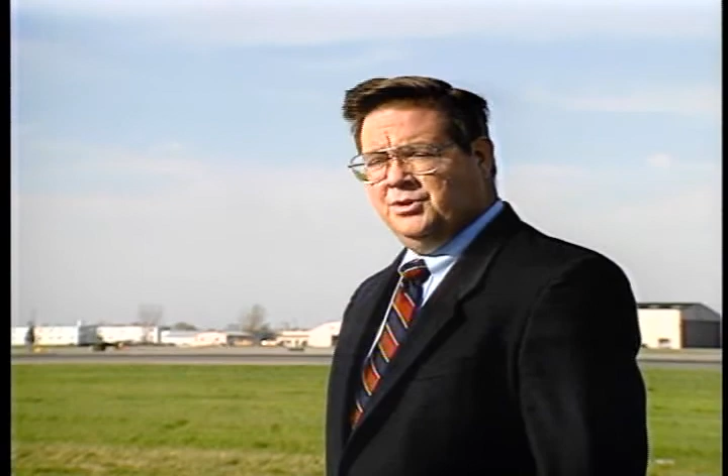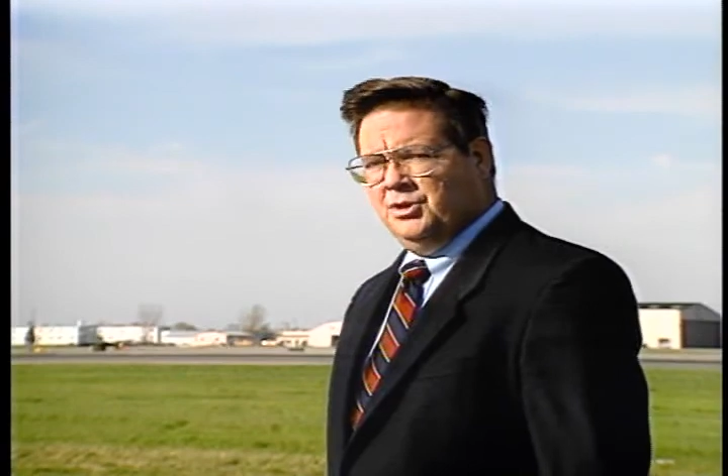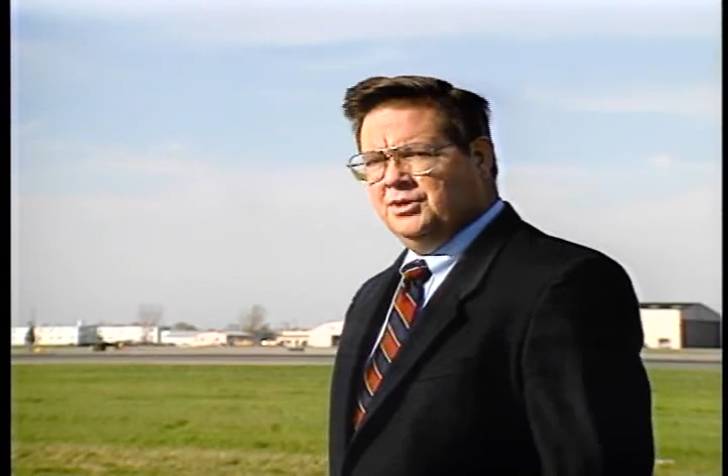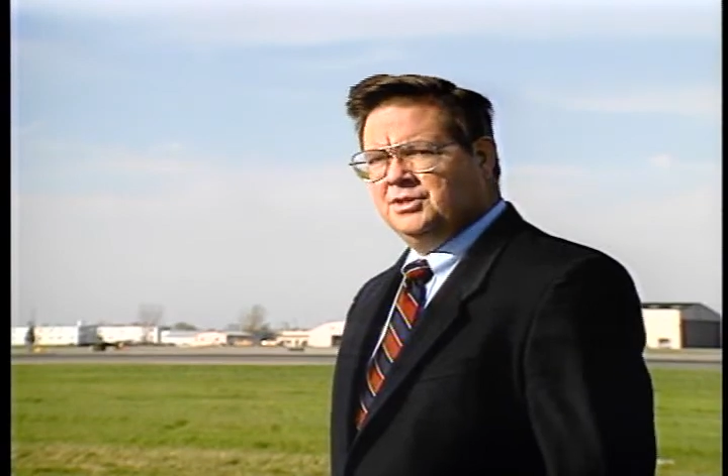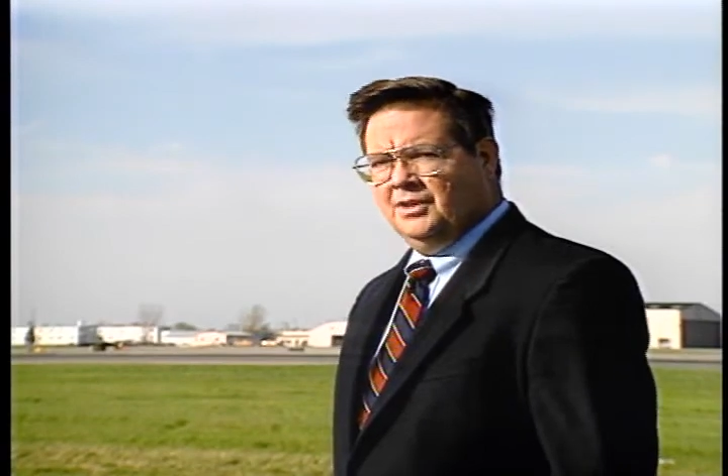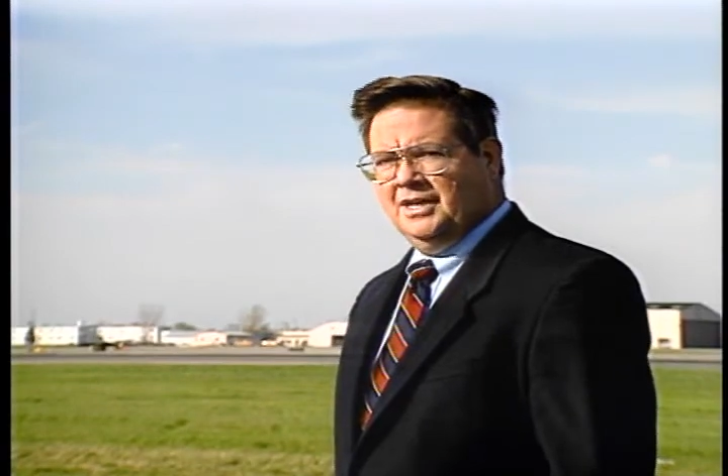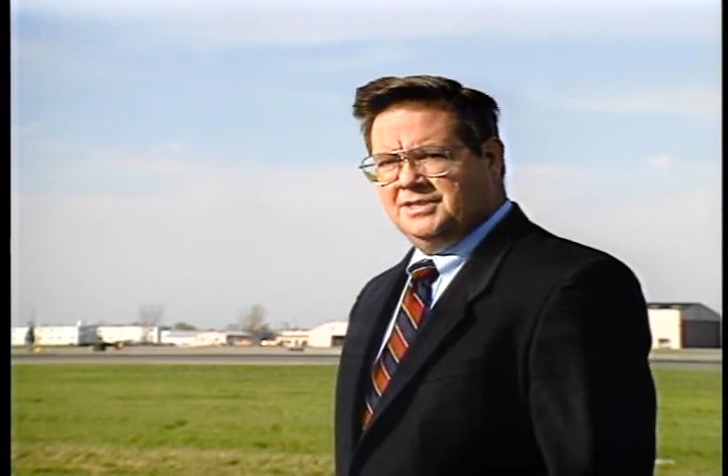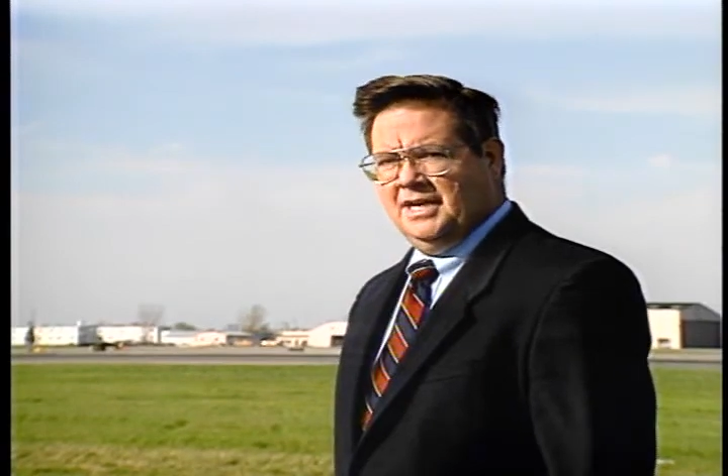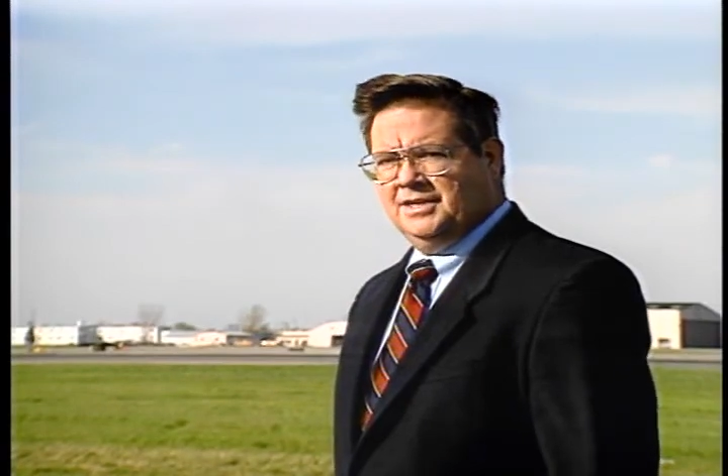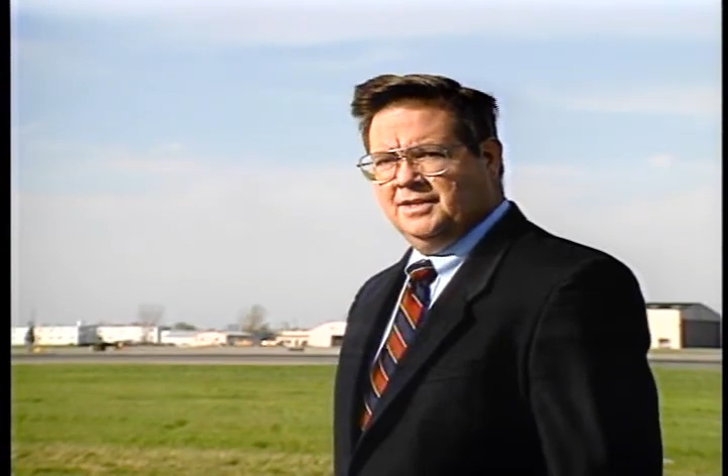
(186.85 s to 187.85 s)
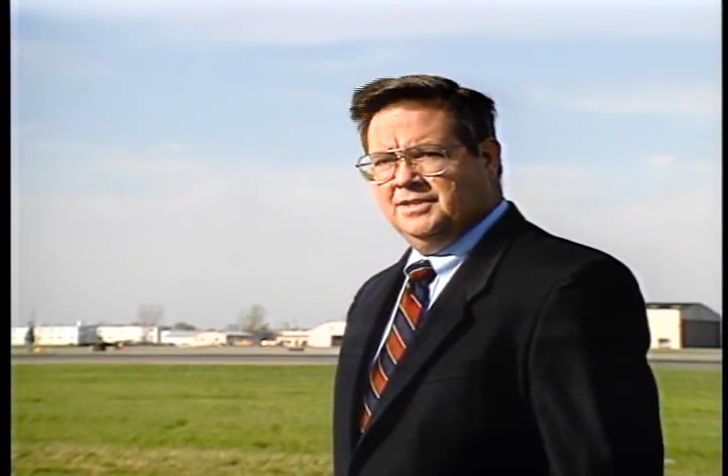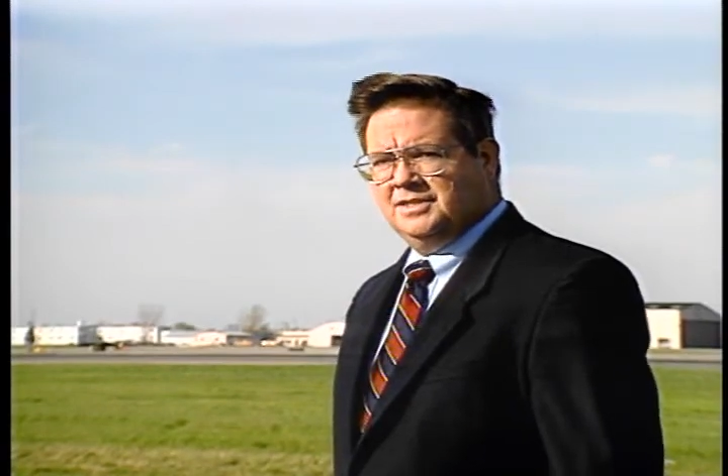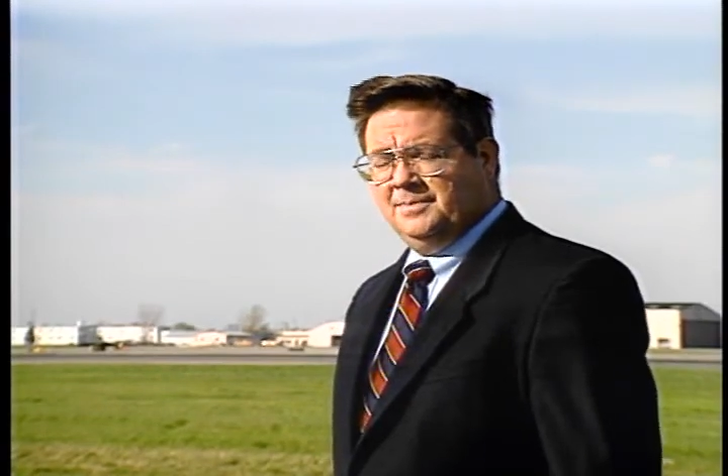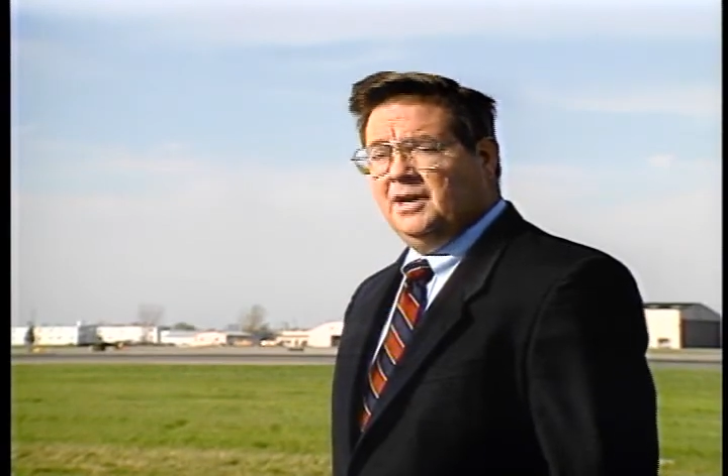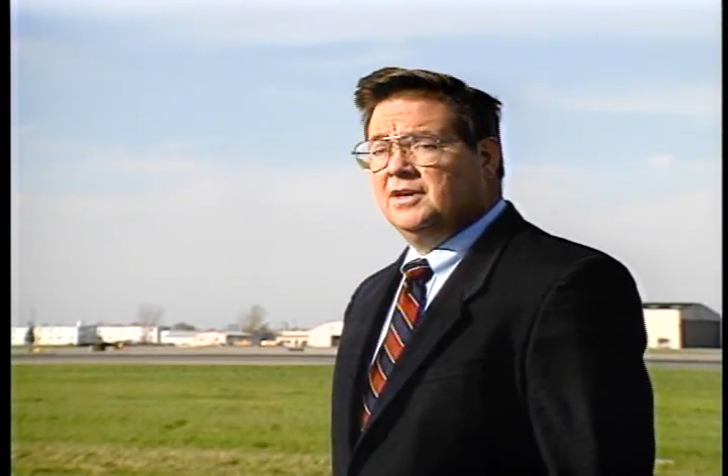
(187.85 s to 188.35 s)
York to Los Angeles,
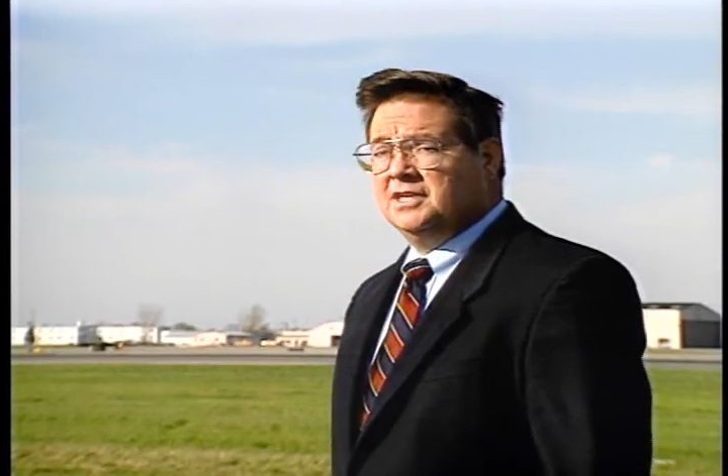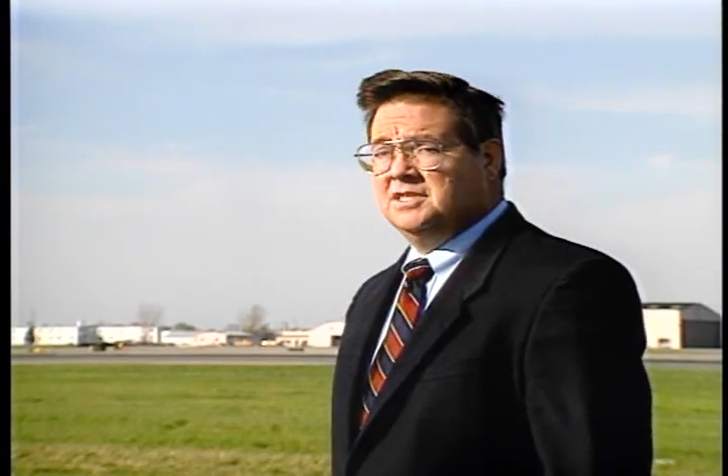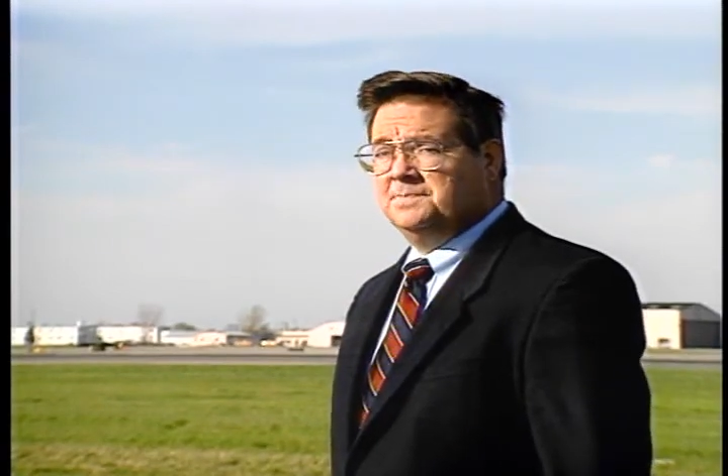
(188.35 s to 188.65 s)
Americans